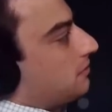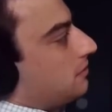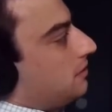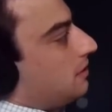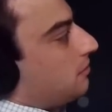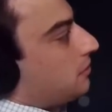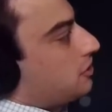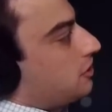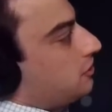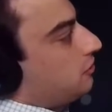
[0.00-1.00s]
You know, we're
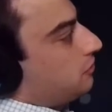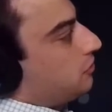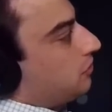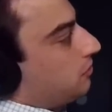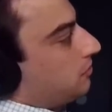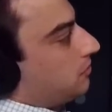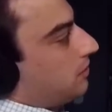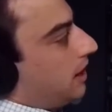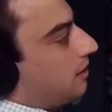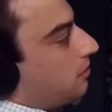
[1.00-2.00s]
just going to do two.
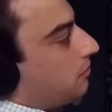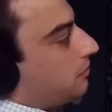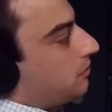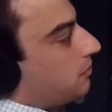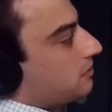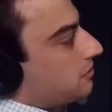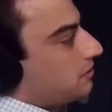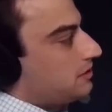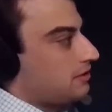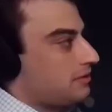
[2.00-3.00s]
I know the ones on
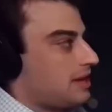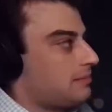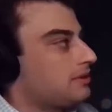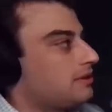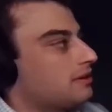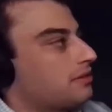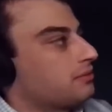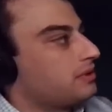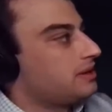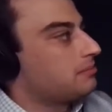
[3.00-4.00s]
your dinner table are
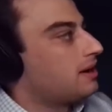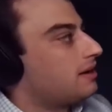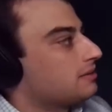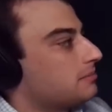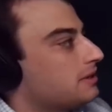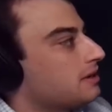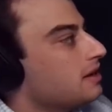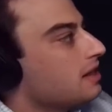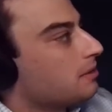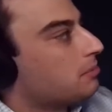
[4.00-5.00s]
three-pronged, but
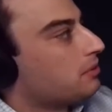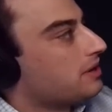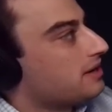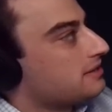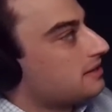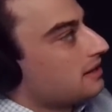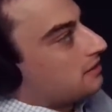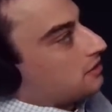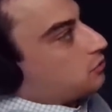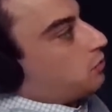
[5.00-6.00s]
the point is,
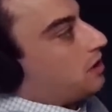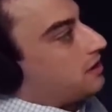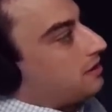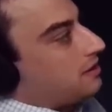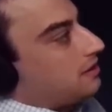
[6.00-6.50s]
there's one,